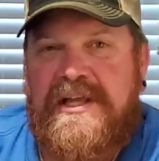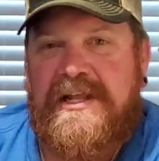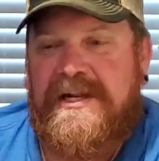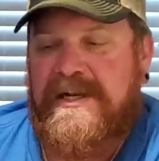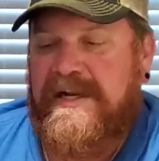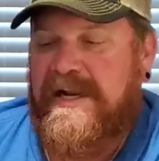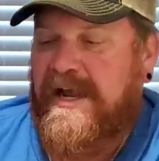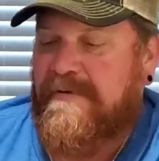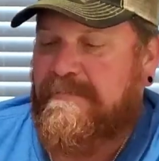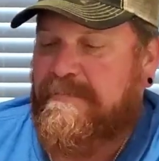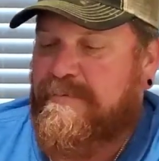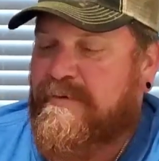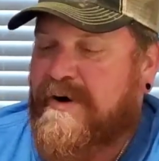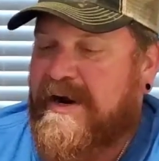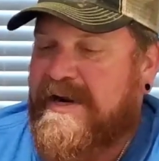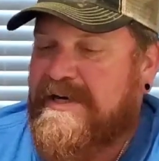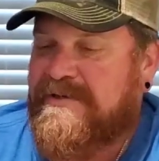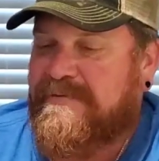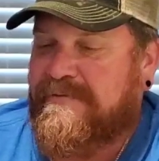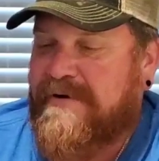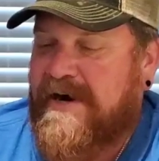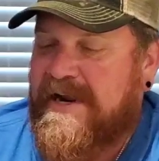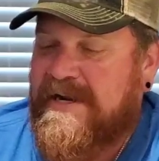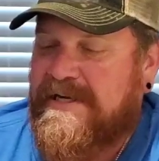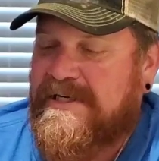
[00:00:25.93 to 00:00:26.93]
Now, price
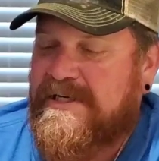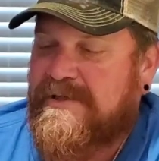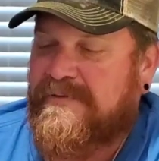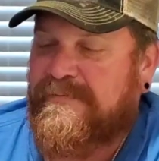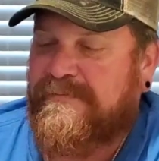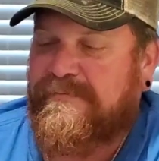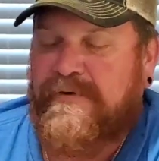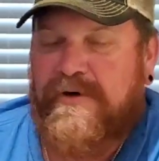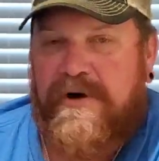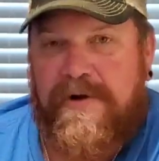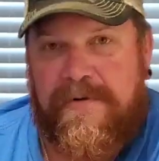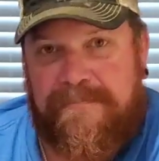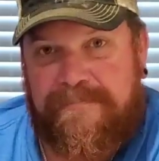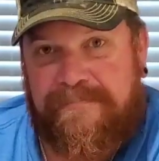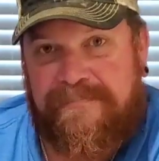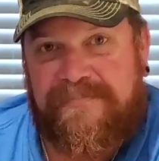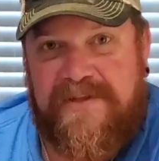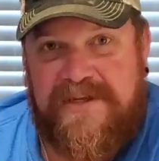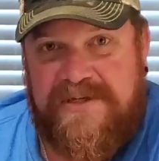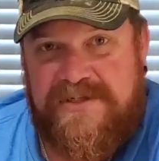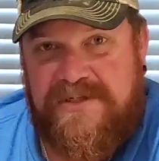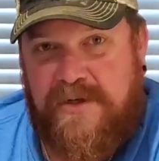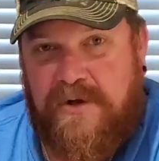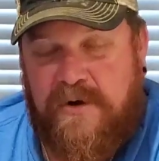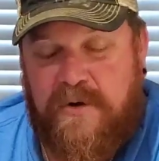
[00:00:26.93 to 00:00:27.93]
ranges from
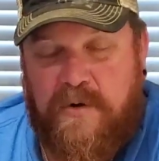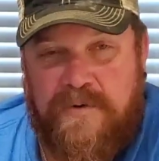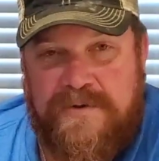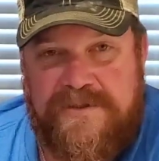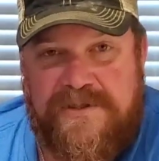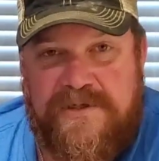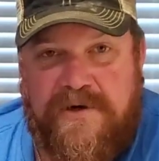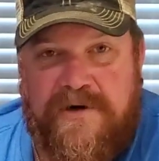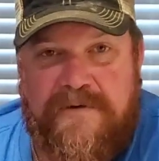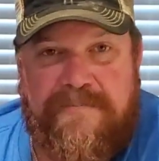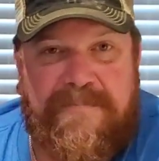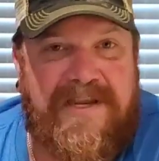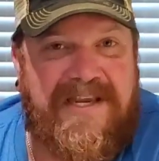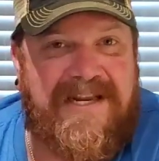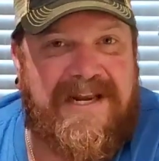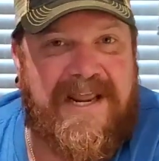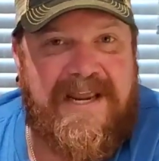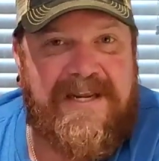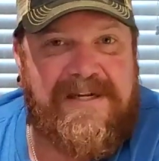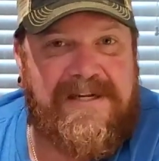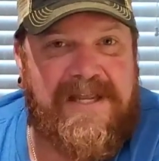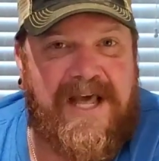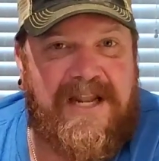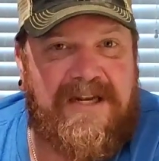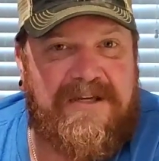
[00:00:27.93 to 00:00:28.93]
this Ozark being
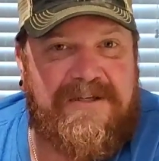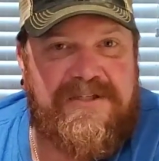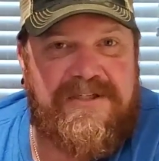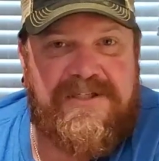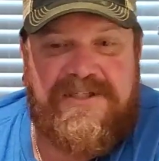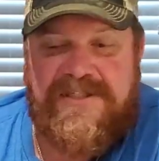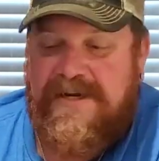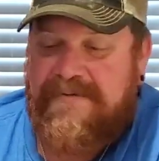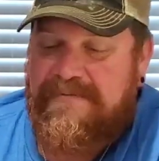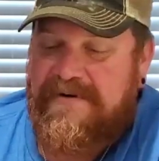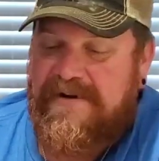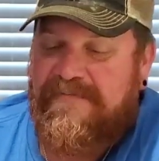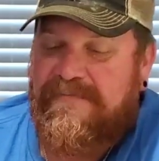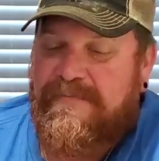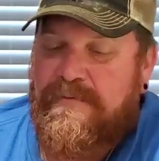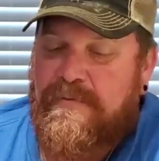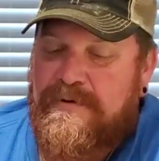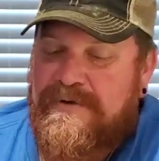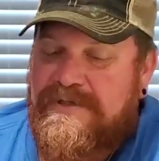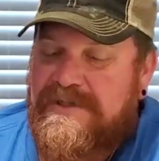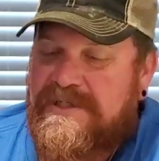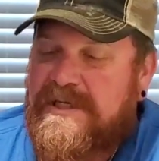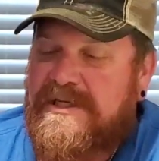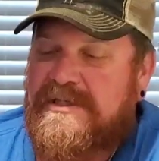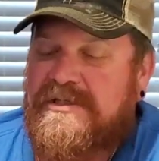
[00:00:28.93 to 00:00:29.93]

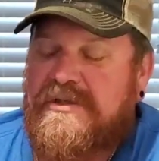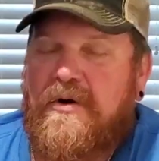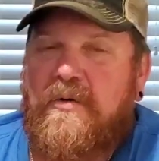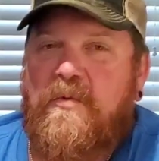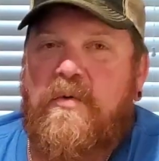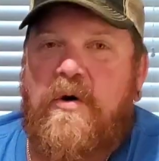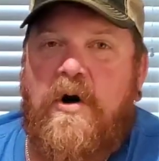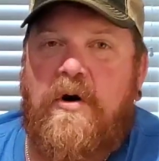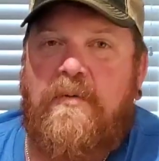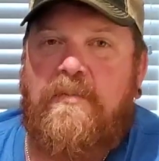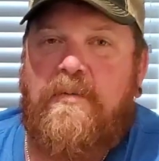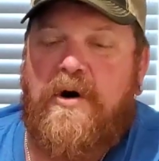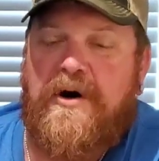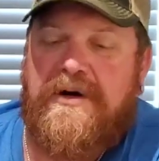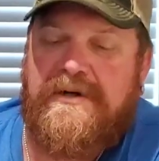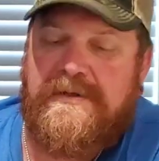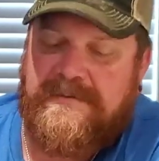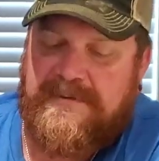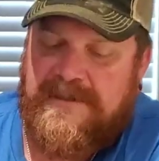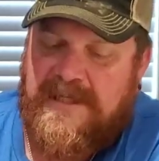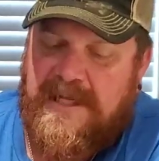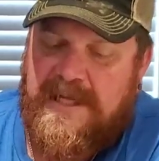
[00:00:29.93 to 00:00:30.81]
$8.74 on Walmart.